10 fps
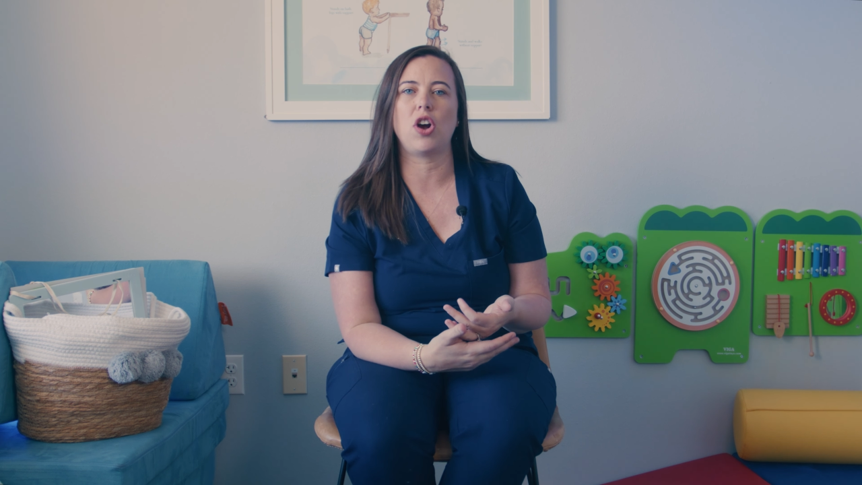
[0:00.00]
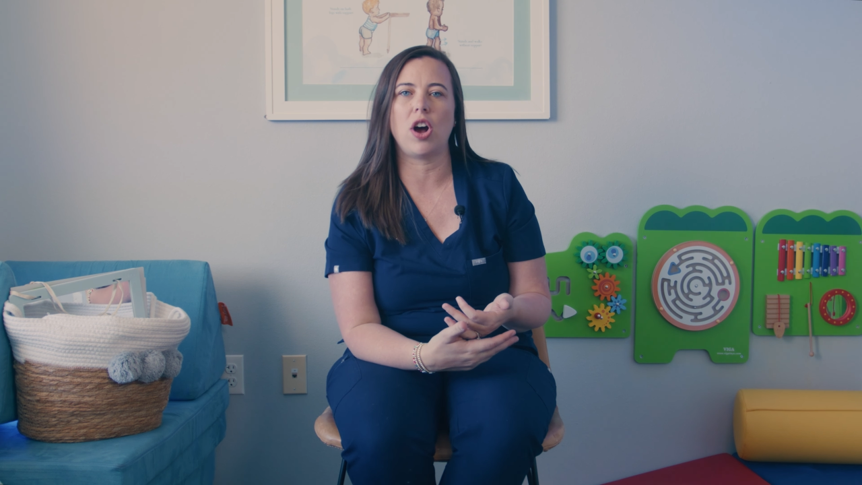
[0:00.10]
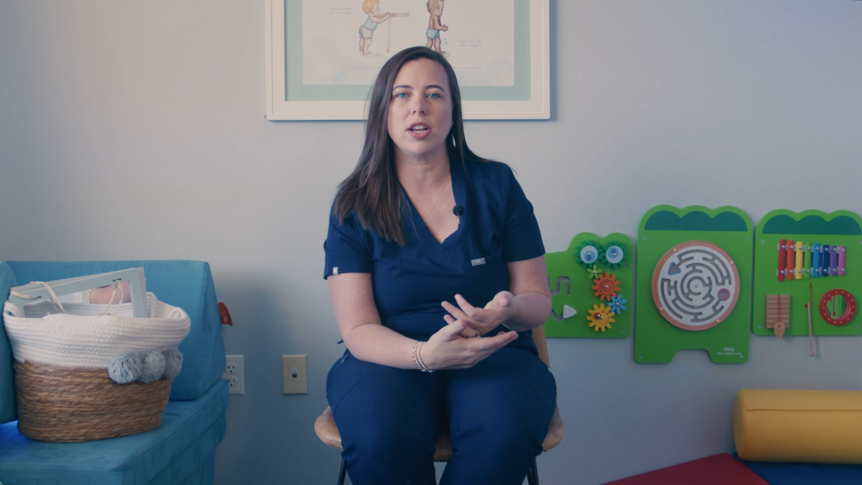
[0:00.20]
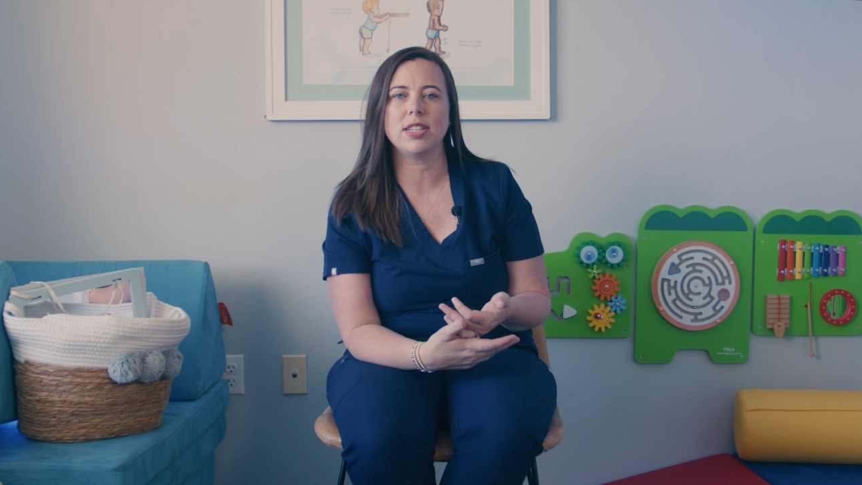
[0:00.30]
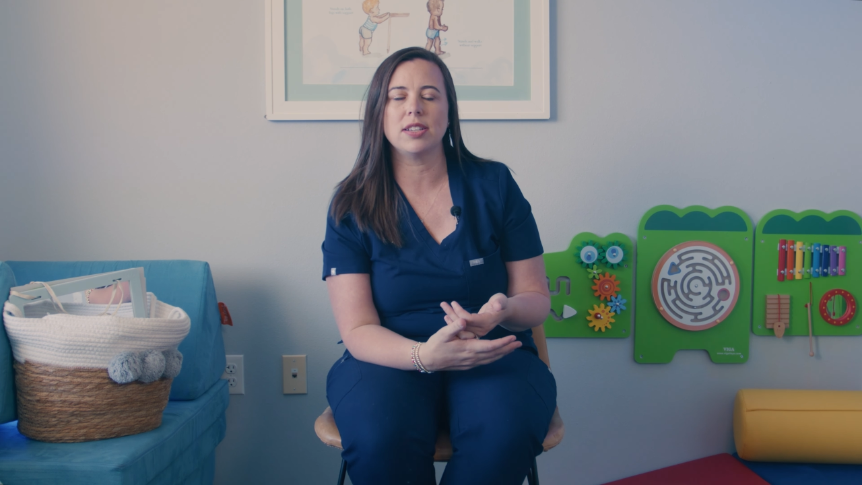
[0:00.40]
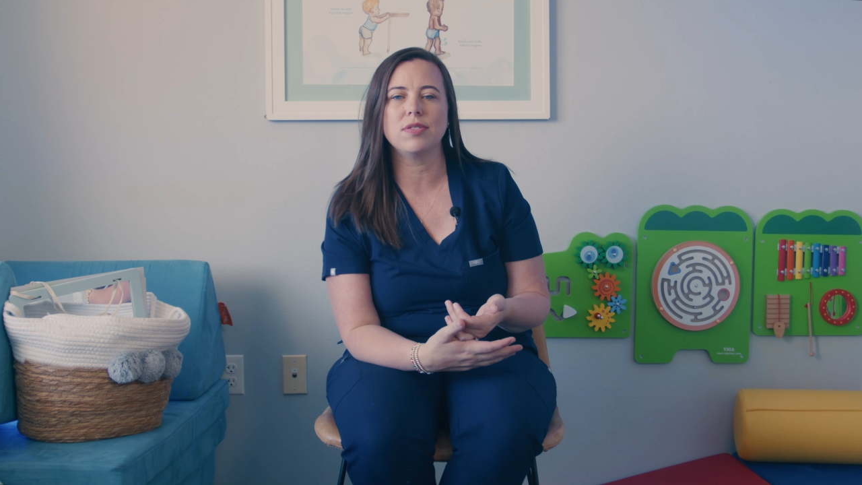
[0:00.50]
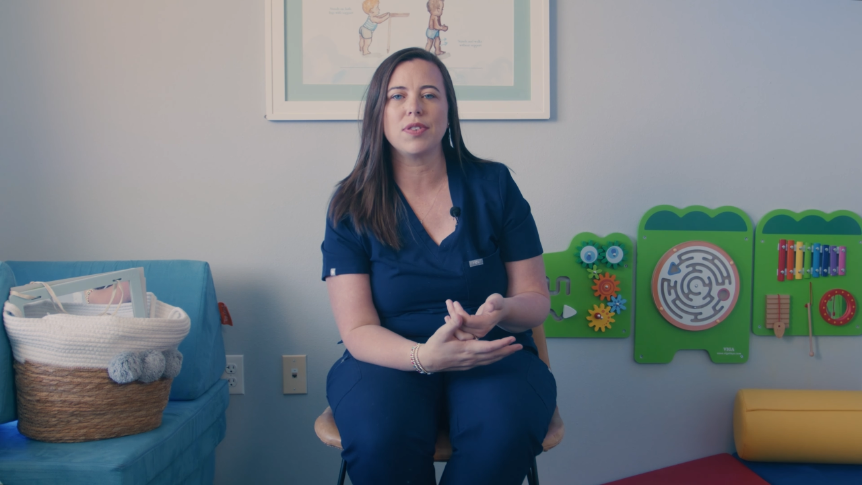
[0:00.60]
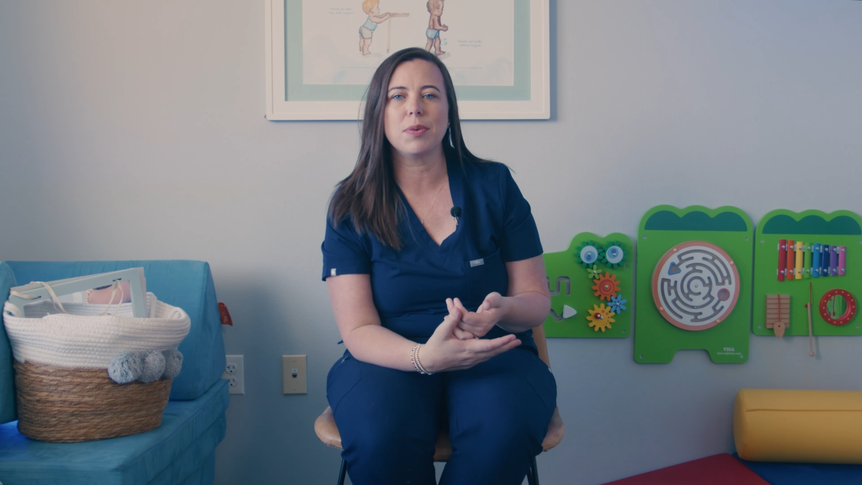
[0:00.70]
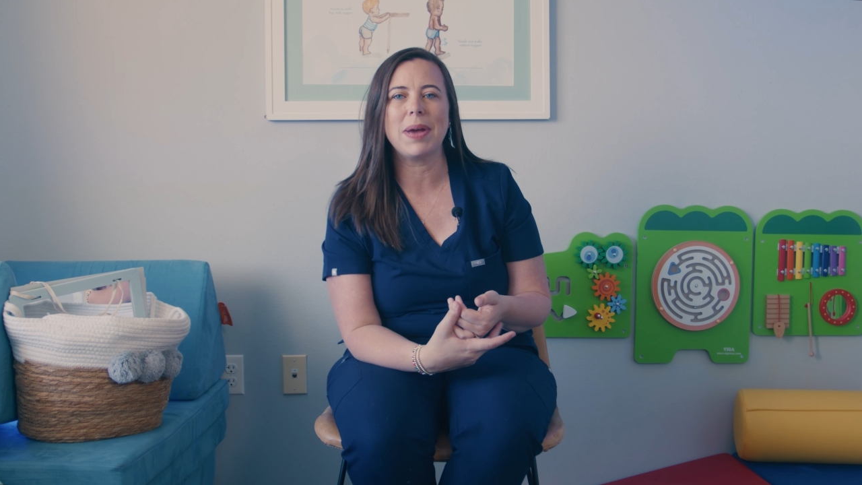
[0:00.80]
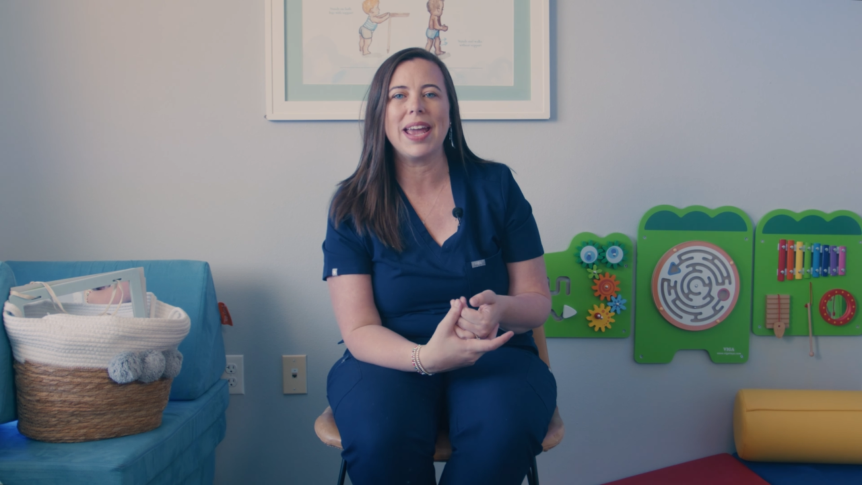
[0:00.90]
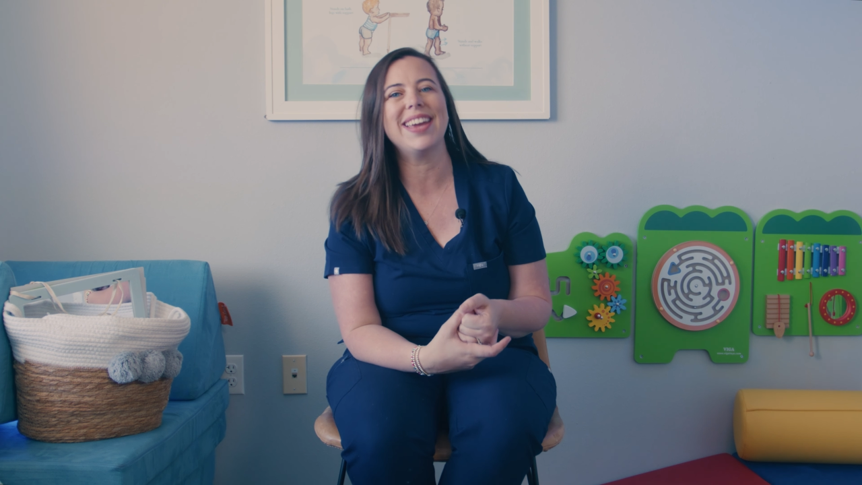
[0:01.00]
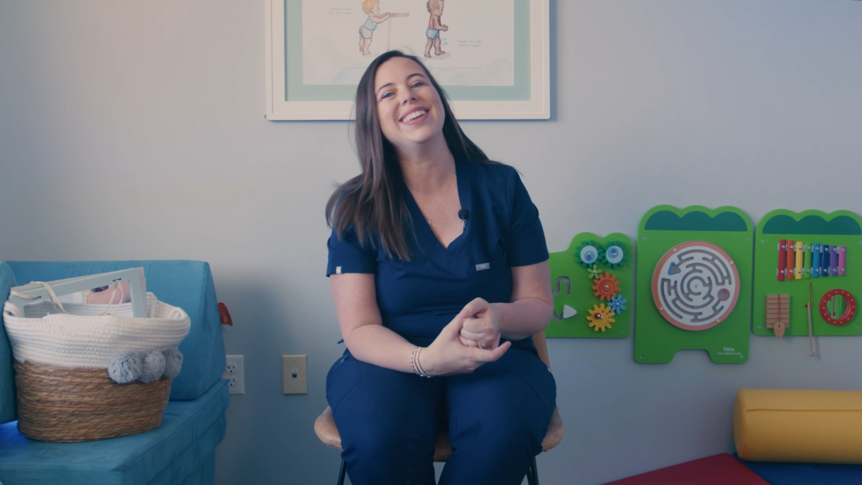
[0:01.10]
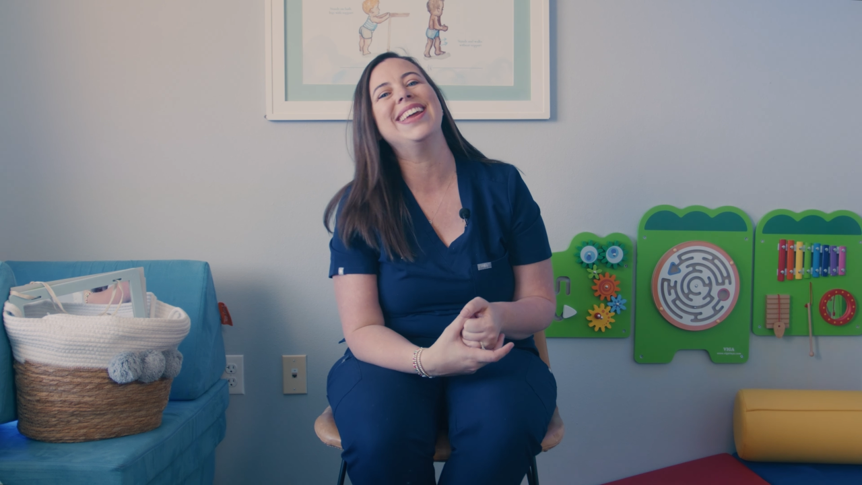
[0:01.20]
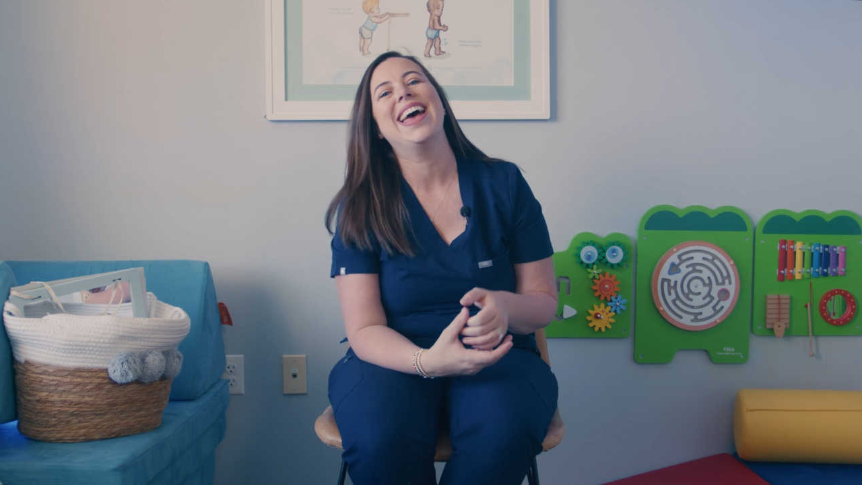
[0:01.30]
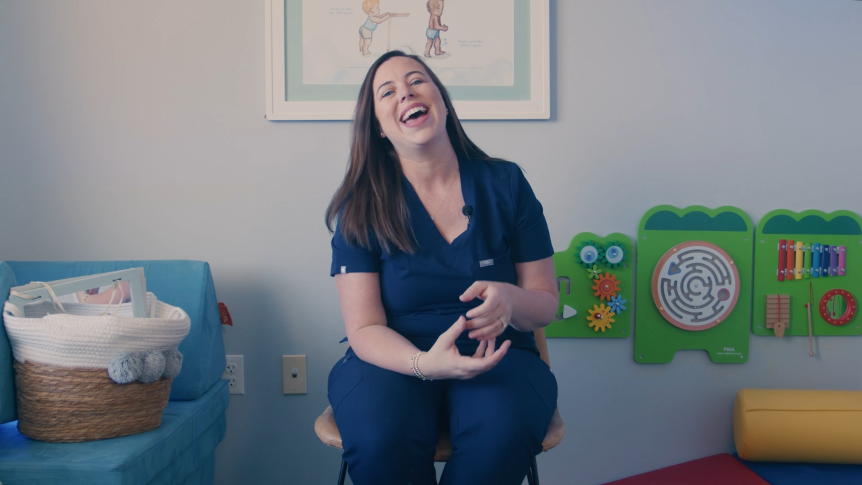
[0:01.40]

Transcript: causes for pain,